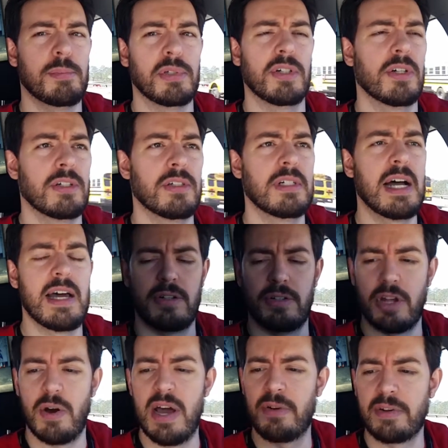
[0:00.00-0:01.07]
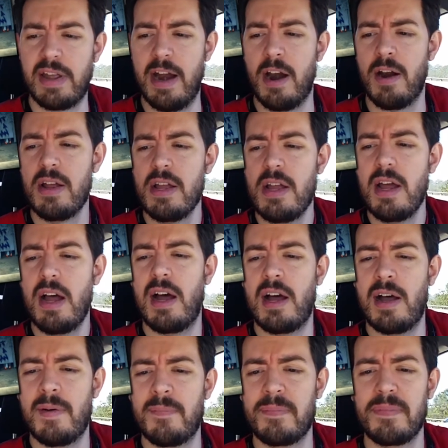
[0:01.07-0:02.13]
the plural? I don't know. I don't care.
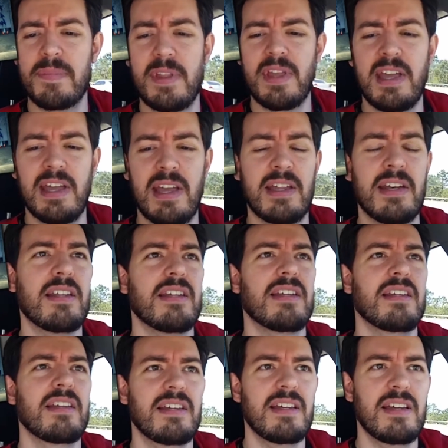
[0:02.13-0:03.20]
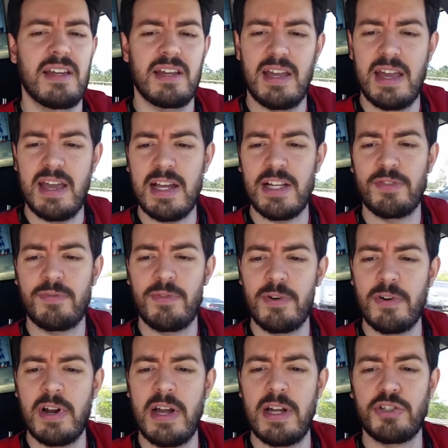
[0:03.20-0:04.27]
And as
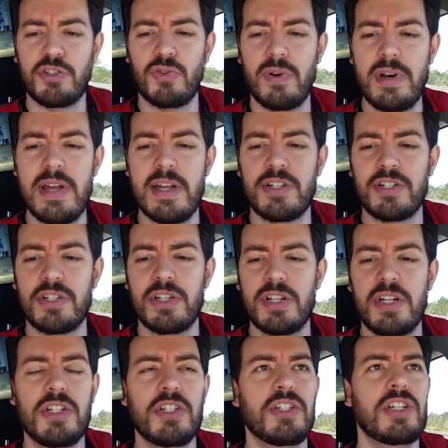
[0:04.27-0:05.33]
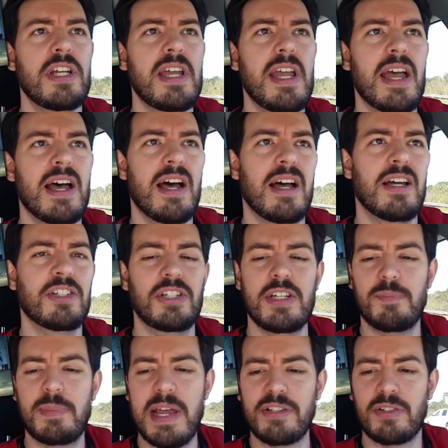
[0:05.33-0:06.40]
for Trish,
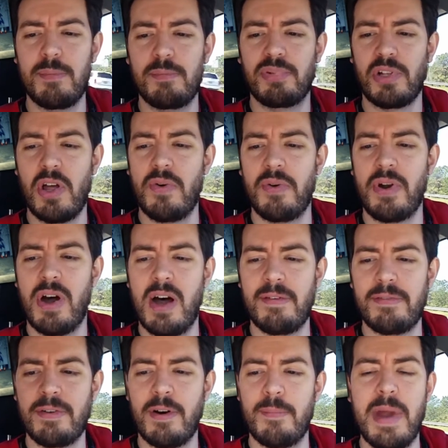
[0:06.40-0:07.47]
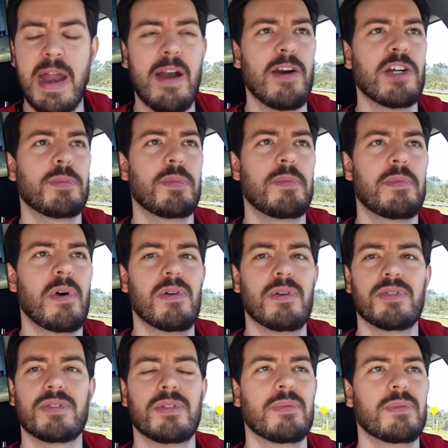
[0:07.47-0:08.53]
she's basically blown off her marriage
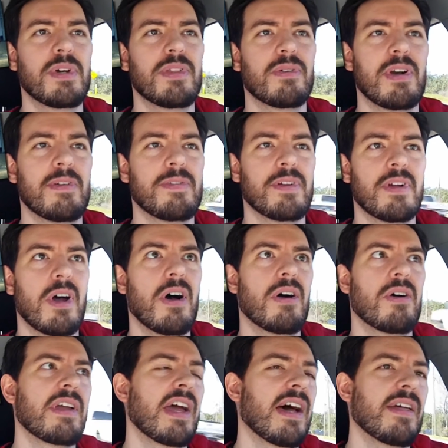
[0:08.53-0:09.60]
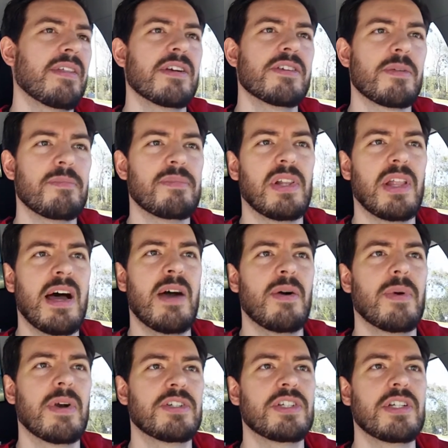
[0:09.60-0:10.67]
proposal with Griffin. Oh yeah, there's a
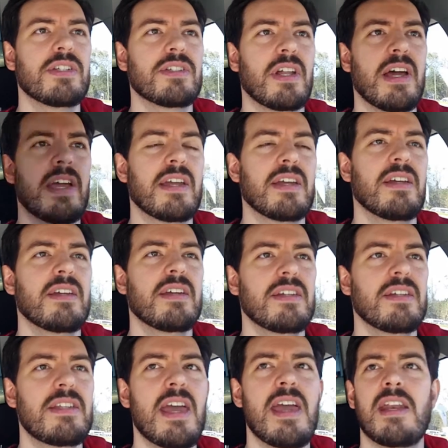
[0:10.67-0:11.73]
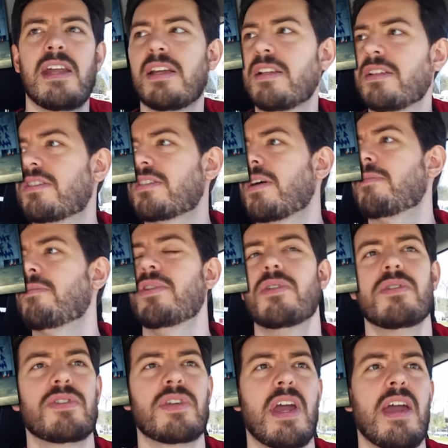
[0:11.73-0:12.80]
plot where she's like dating some
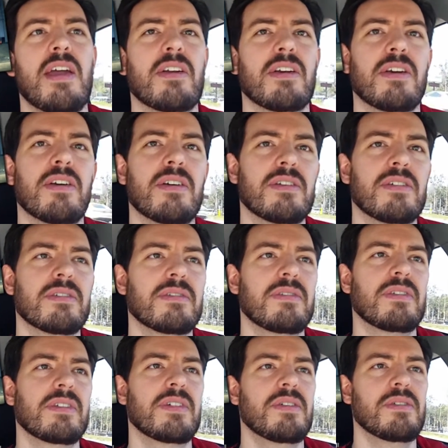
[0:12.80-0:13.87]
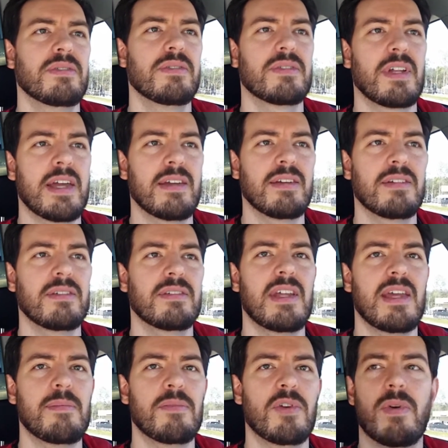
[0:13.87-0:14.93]
news anchor who's like
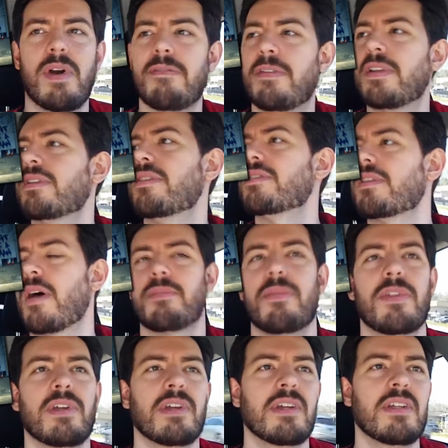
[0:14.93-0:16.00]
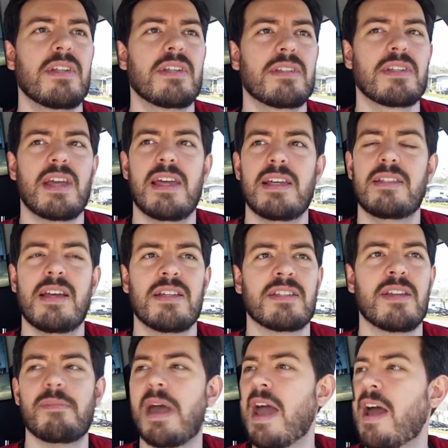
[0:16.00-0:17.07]
named Griffin something. It
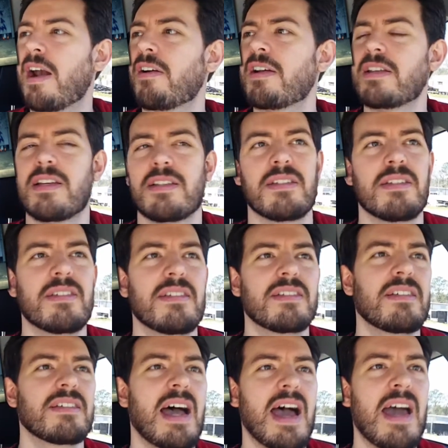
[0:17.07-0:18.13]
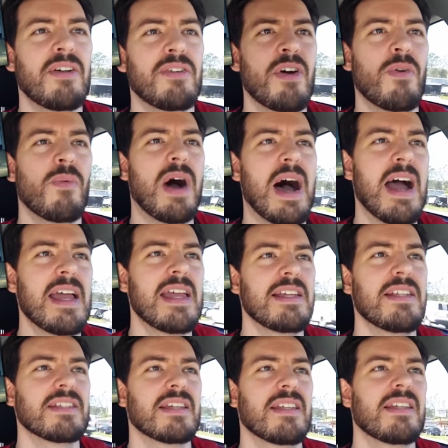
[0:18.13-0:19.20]
doesn't matter. I don't know why
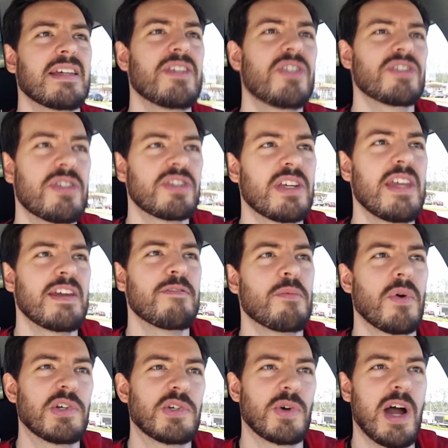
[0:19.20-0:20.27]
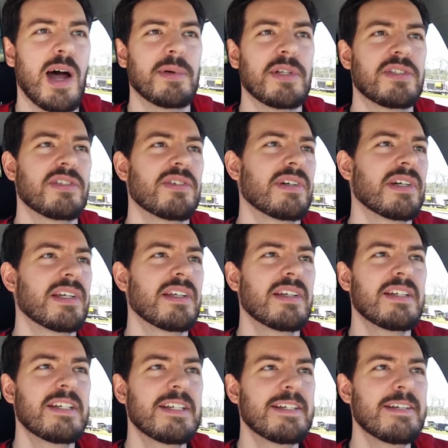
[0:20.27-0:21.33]
he's in that, just to give more drama to it.
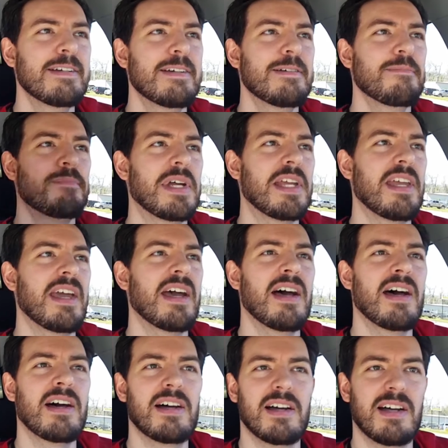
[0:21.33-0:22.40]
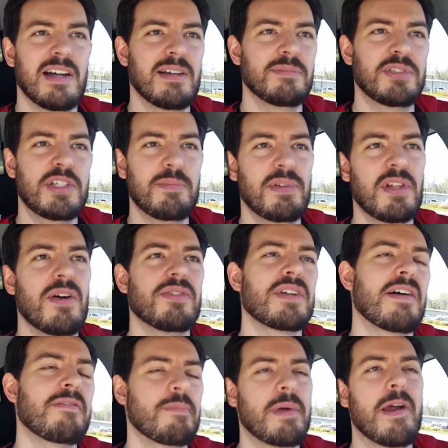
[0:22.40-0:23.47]
But yeah, she blows
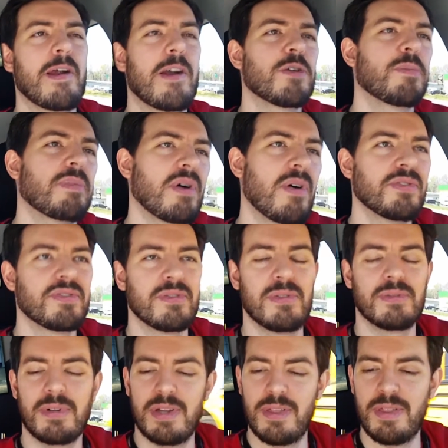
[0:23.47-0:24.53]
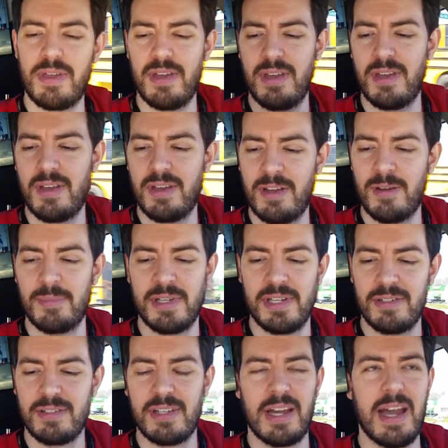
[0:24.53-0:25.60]
off a marriage proposal with him,
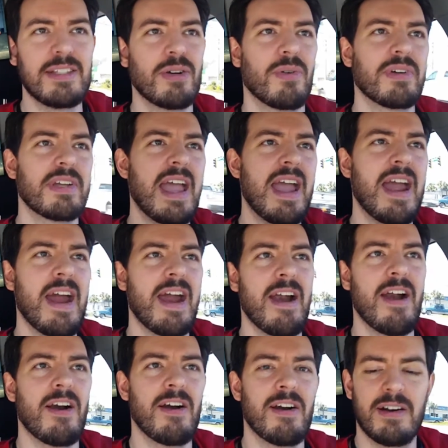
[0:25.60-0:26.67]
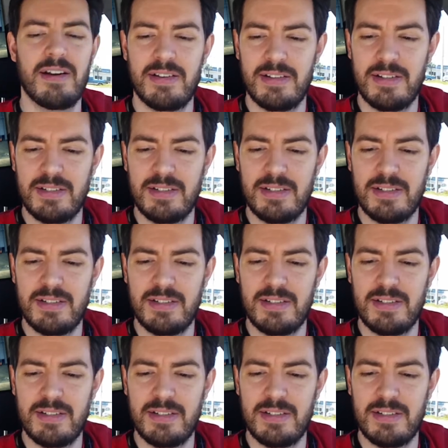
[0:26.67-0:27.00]
and I don't care.